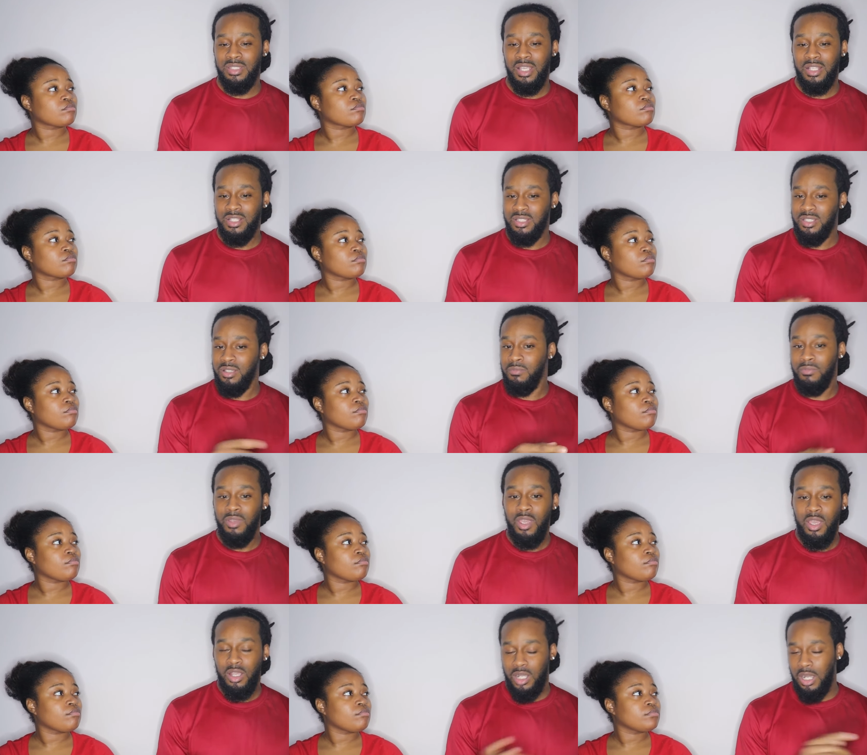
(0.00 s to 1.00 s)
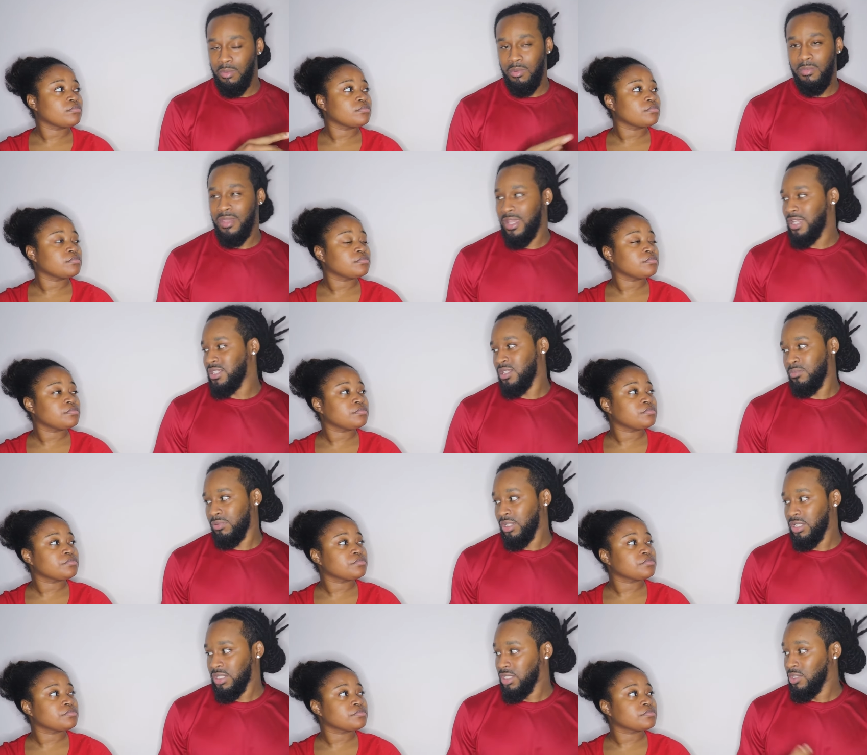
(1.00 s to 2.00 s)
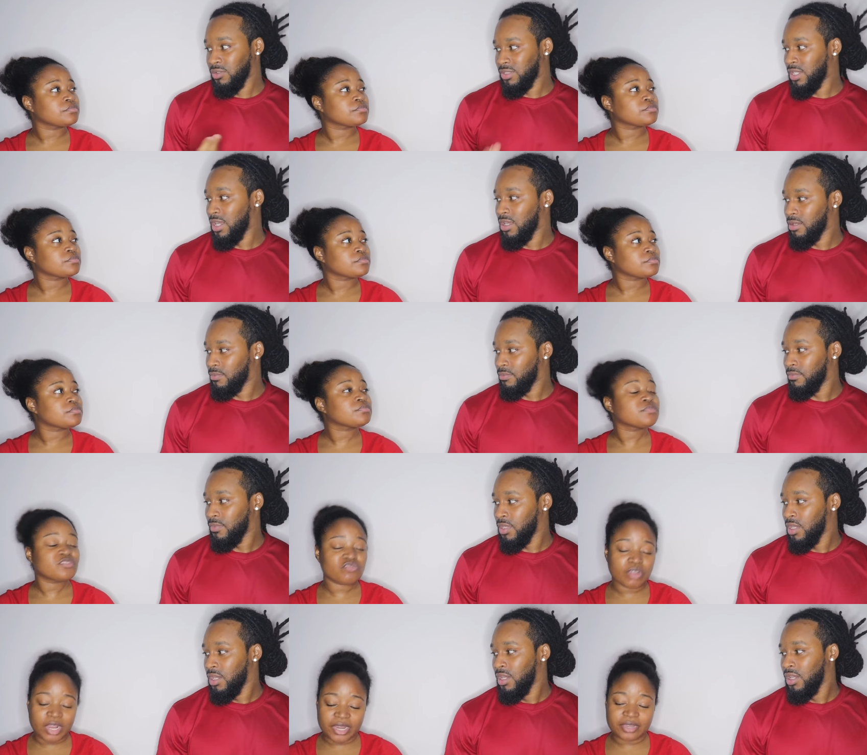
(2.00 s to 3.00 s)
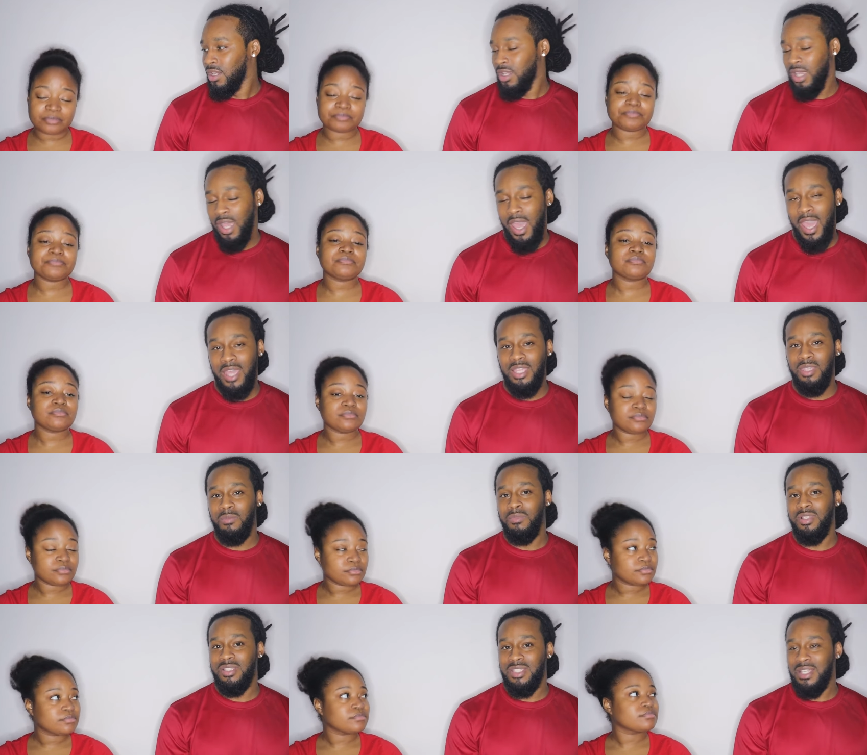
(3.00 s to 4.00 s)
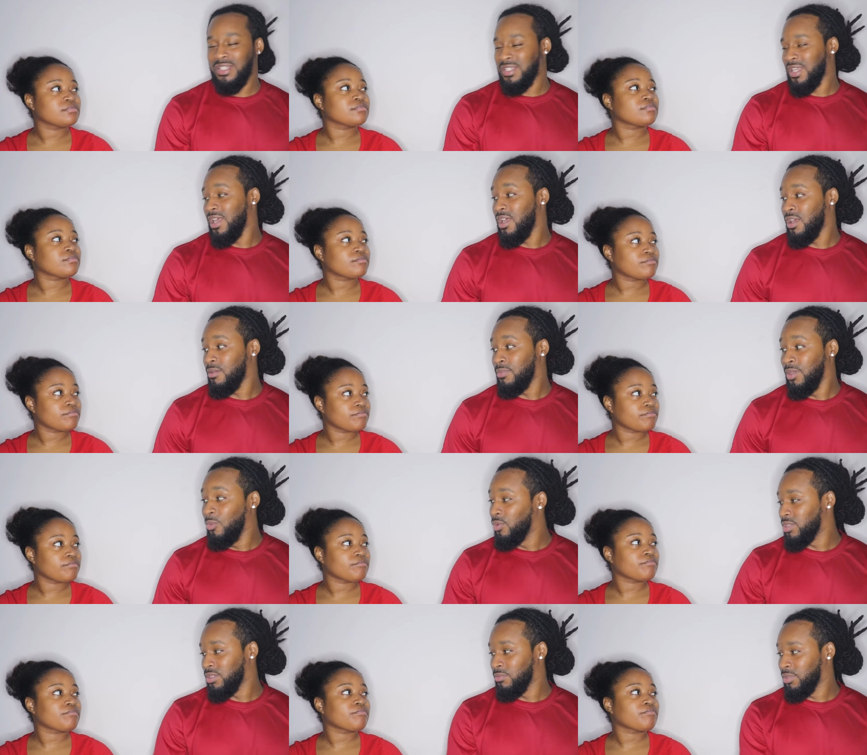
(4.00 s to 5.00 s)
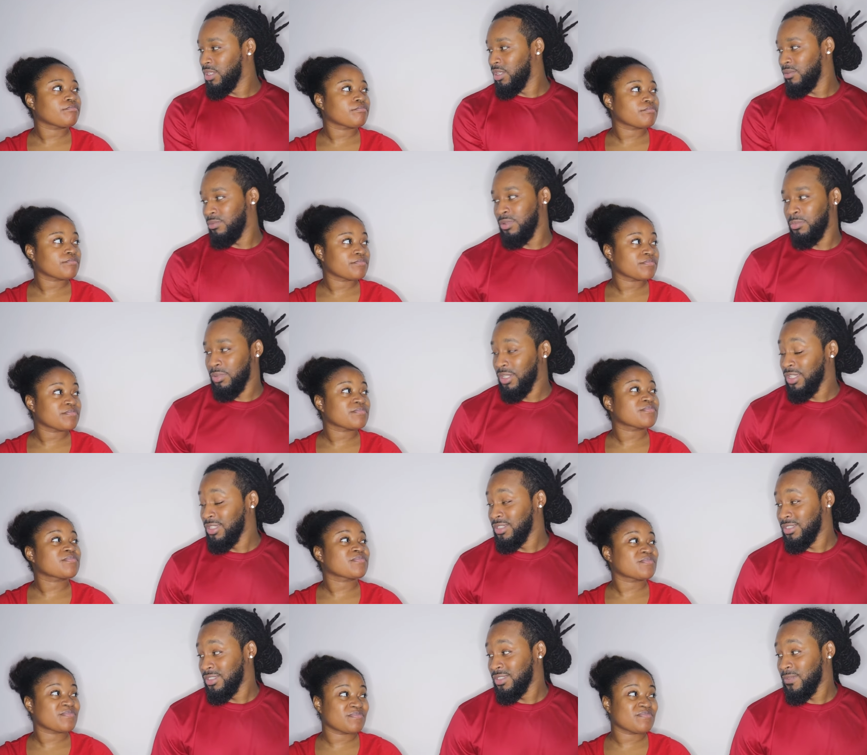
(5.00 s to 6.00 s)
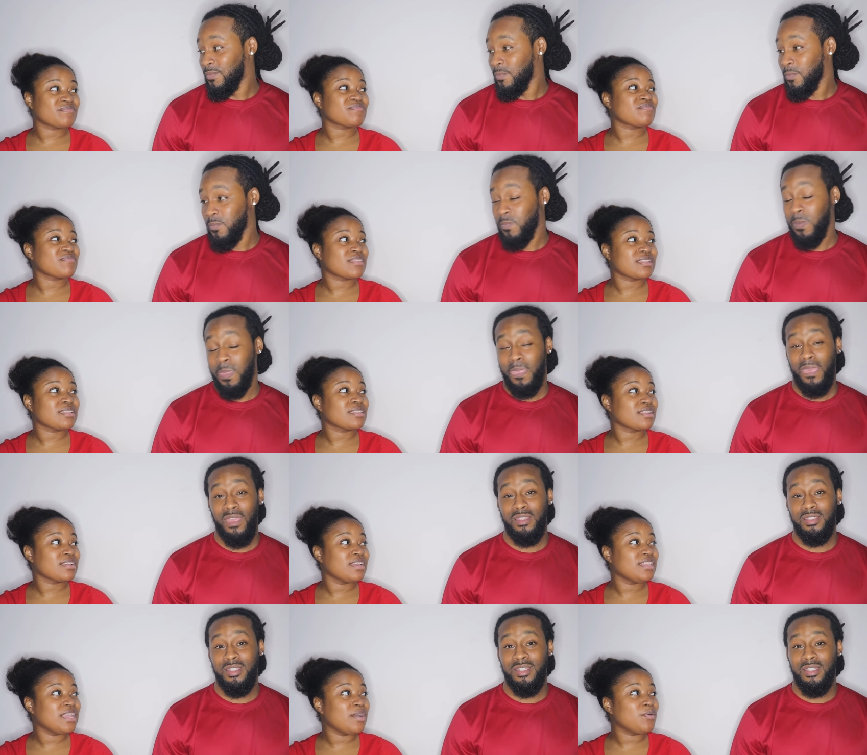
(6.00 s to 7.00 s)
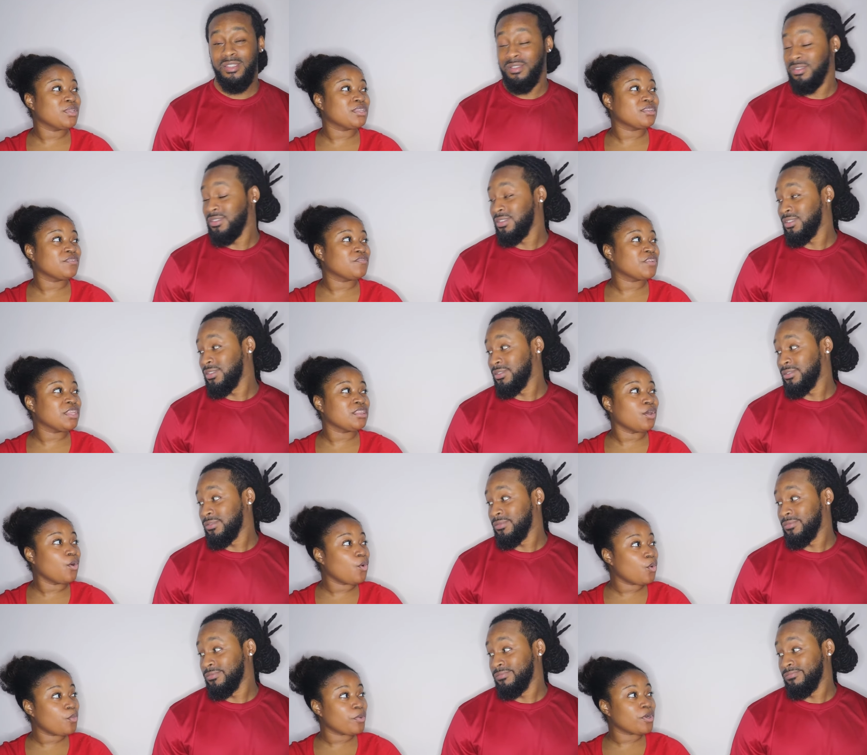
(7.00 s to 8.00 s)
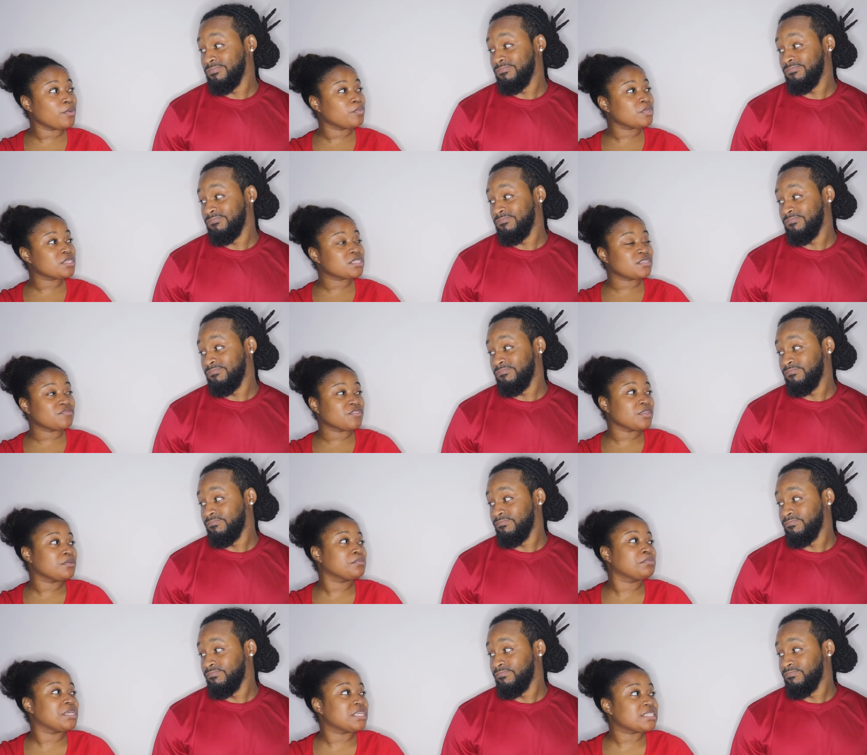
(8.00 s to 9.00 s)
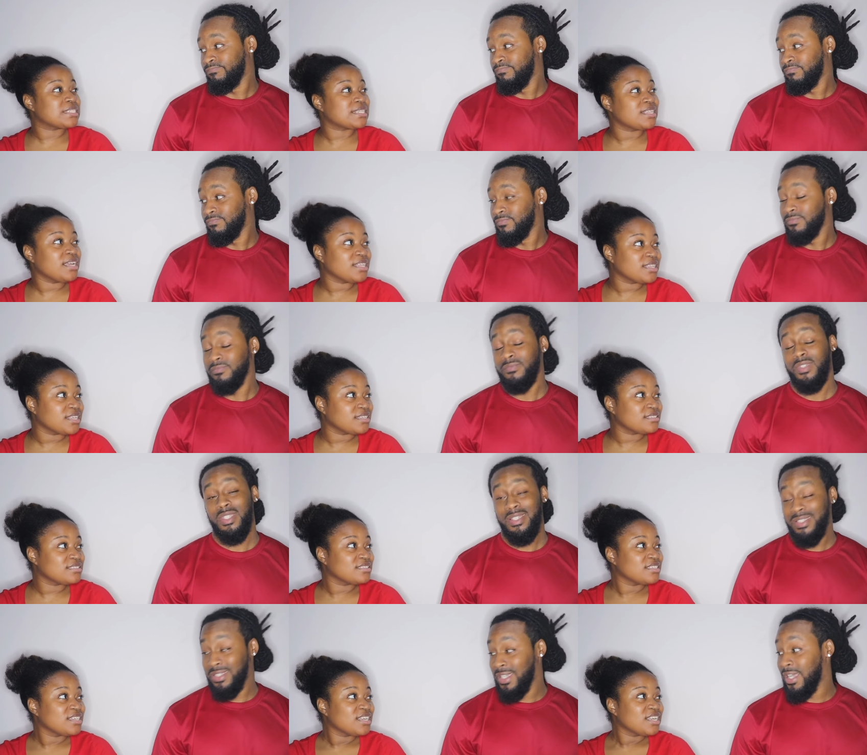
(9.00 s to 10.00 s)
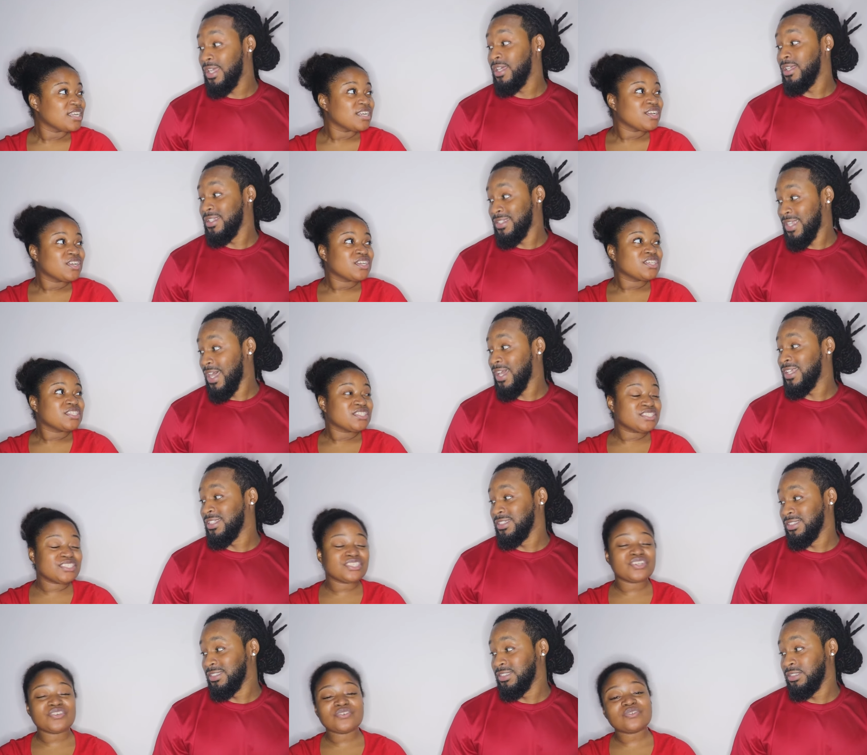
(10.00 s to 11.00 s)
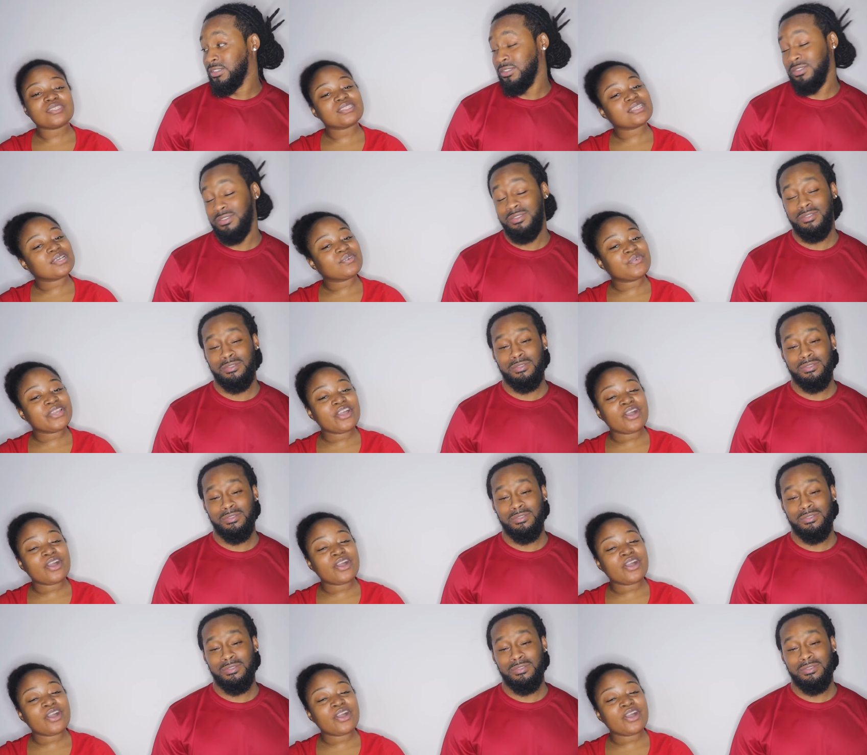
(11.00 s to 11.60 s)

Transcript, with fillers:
Speaker 1: not just him coming back as he pleased. He on time. Right. Had he missed that time, he wouldn't have been able to play.
Speaker 2: Mm-hmm. Yeah, that would defeat the whole purpose of him being selected.
Speaker 1: Yeah, exactly. You know, Ooh. we